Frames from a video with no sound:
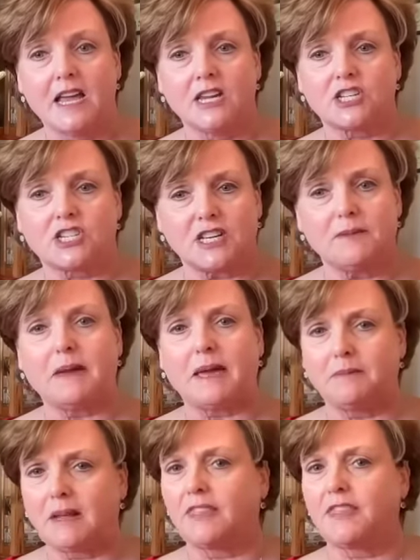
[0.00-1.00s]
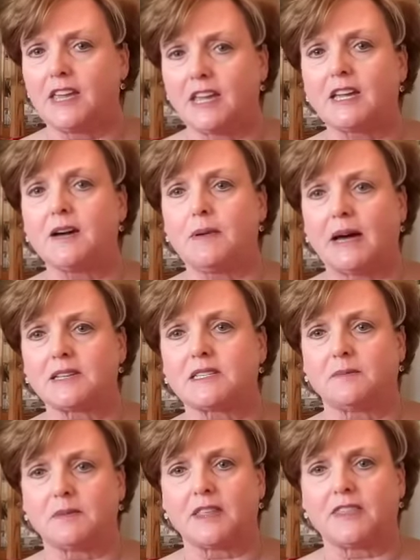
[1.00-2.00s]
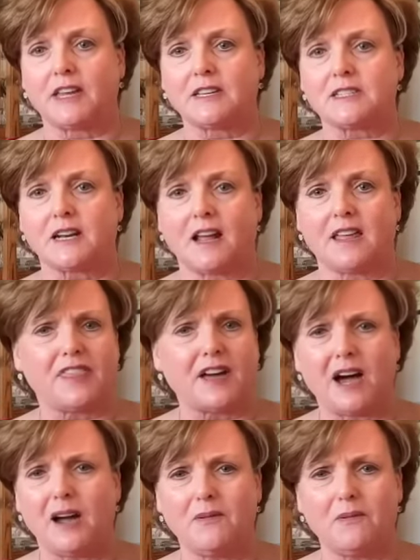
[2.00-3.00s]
she made me think about some of the things that I thought